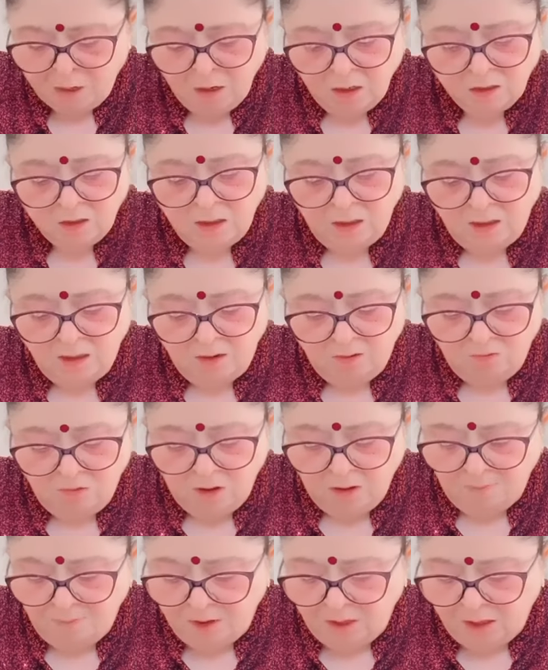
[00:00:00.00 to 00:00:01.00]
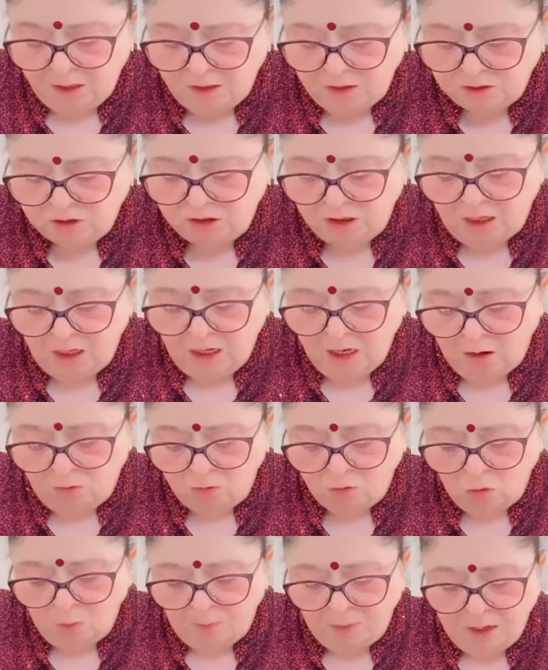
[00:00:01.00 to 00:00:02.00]
The developer shall
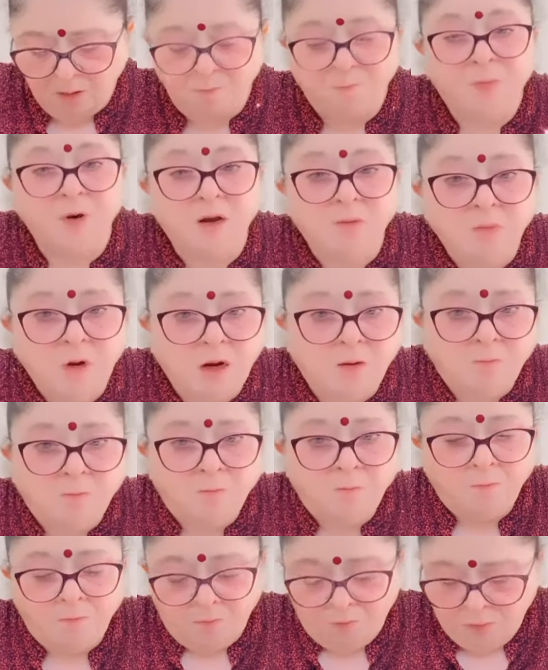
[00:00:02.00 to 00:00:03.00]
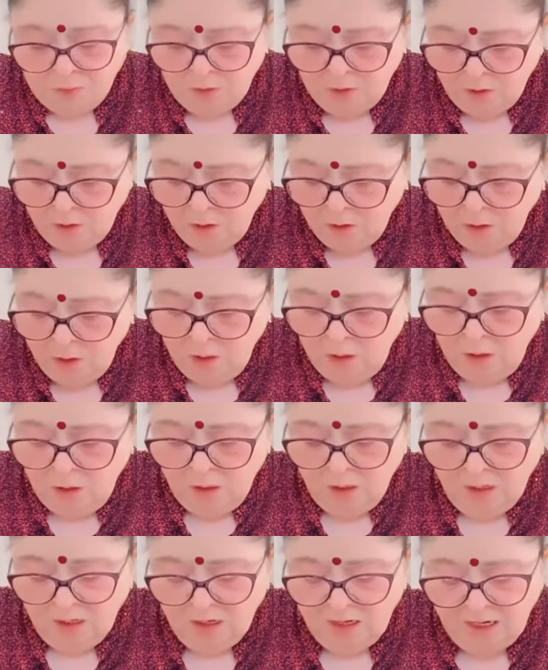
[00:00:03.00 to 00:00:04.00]
have to pay premium
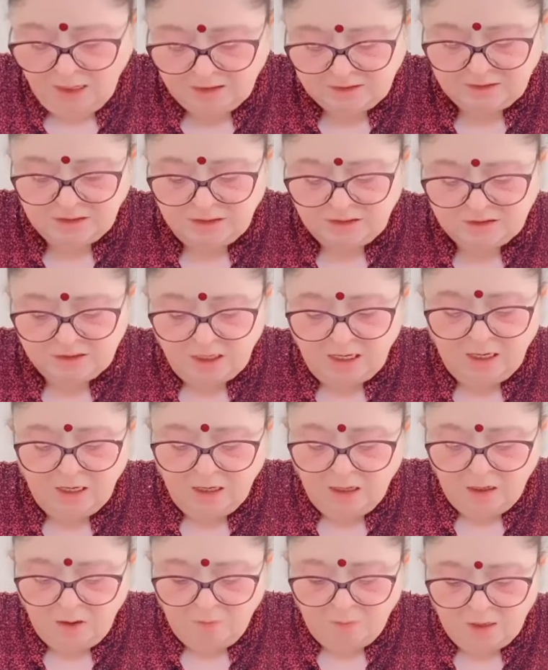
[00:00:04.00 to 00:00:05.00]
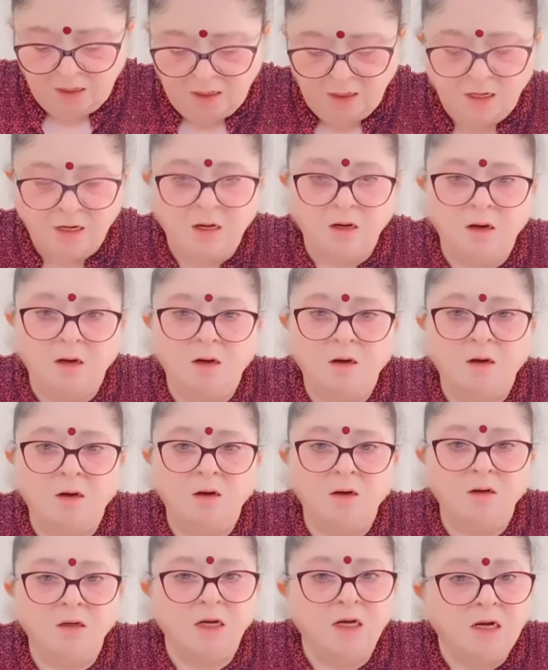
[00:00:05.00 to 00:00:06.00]
as decided by
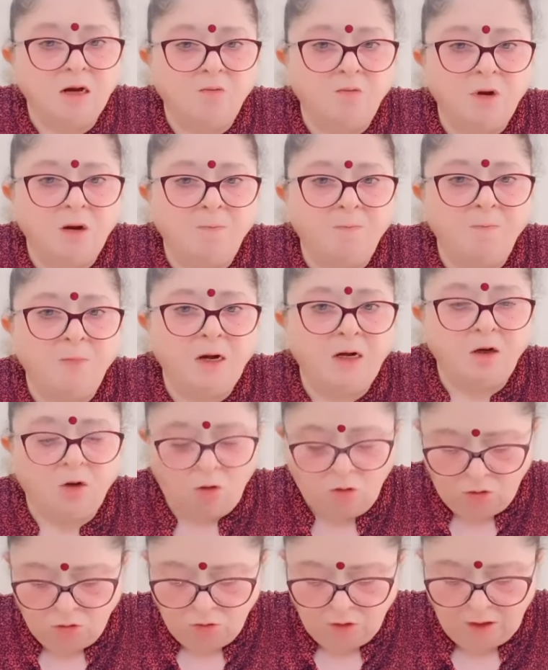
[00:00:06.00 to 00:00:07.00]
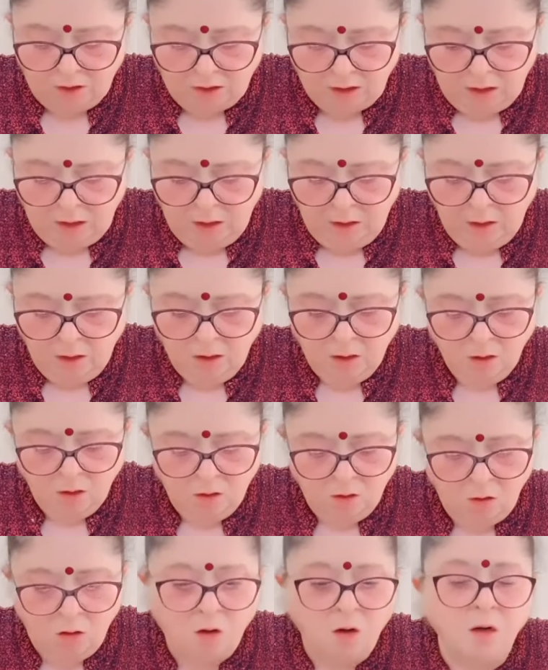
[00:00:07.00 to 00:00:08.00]
redevelopment authority
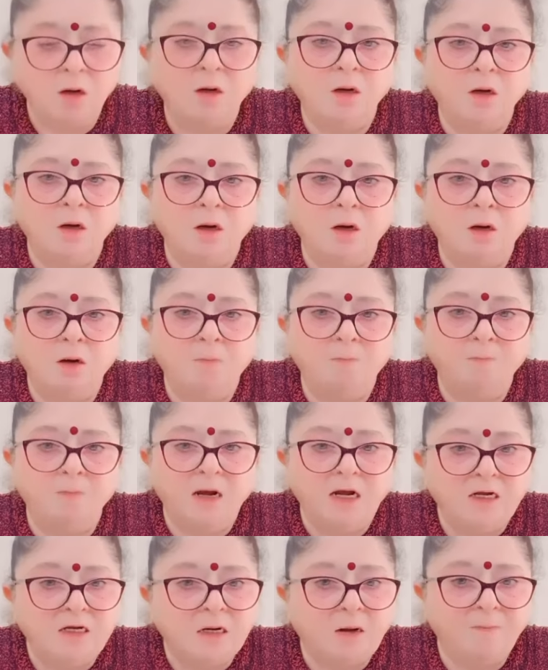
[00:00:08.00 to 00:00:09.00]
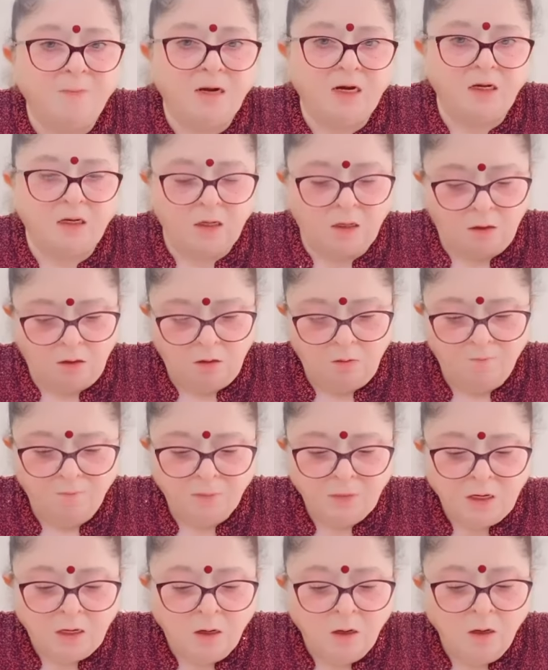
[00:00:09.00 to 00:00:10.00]
on built up area
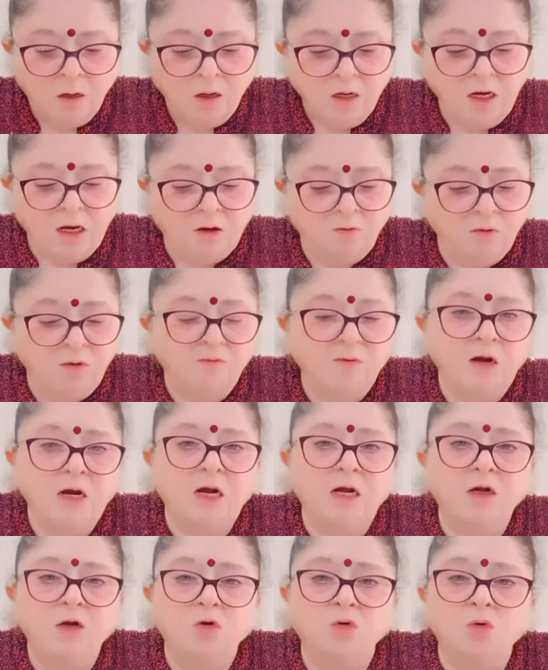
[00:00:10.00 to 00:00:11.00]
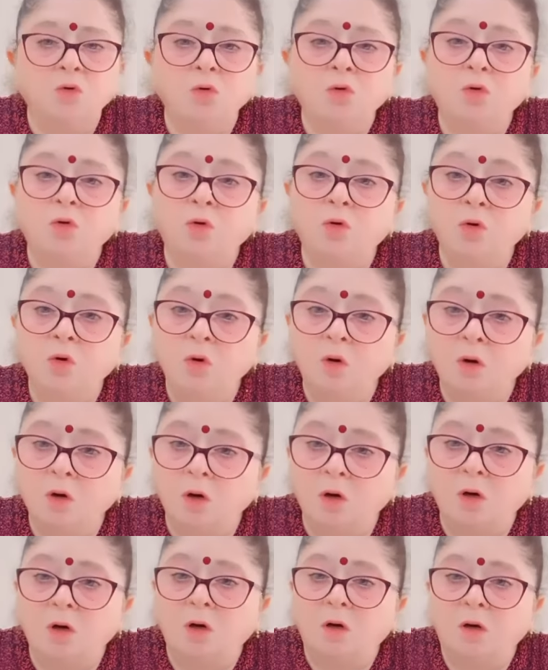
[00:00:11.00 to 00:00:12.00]
equivalent to
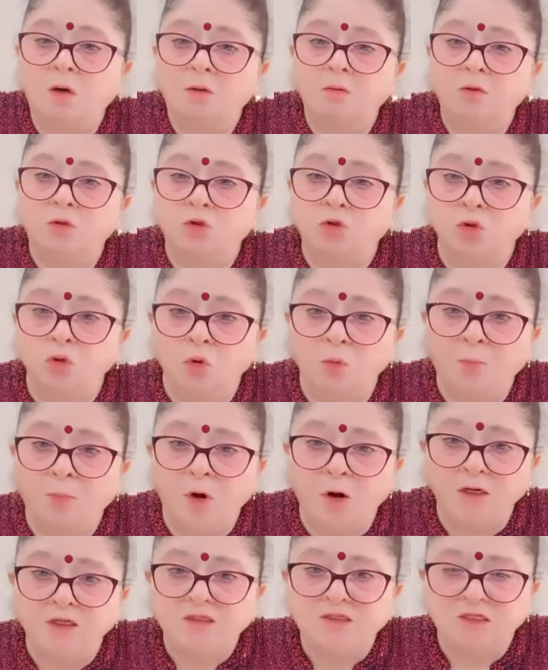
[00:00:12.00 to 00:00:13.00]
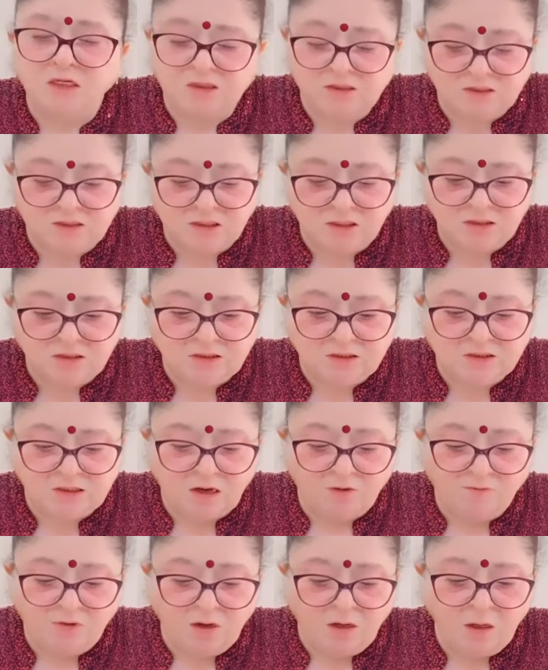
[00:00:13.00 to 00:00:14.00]

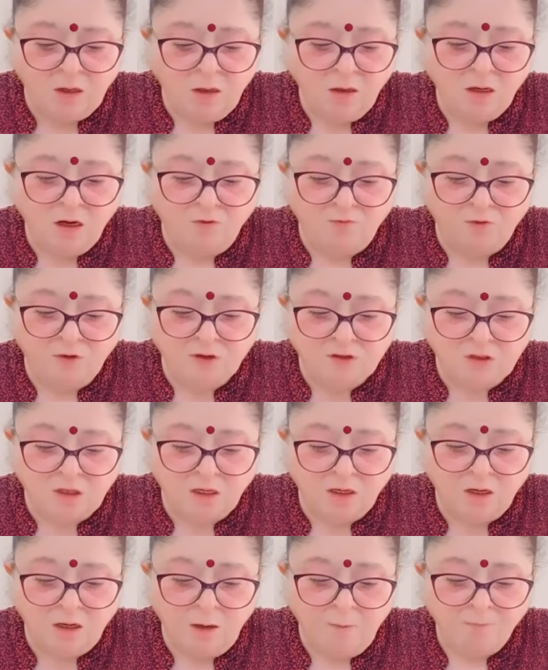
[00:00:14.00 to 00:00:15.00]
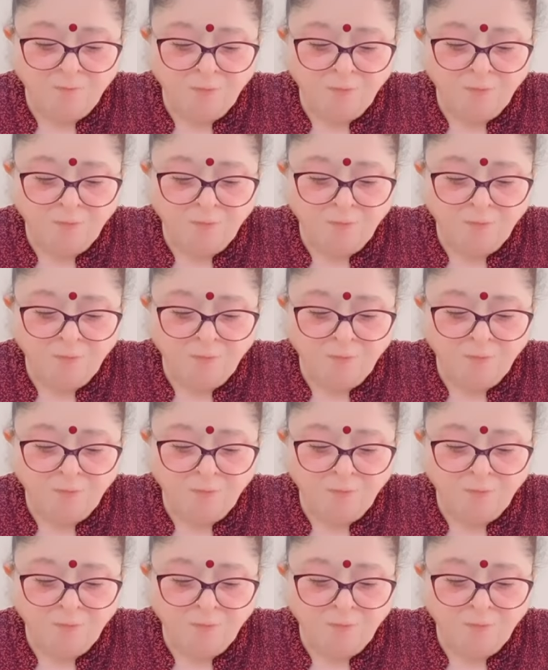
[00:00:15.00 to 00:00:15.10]
2.67 FSI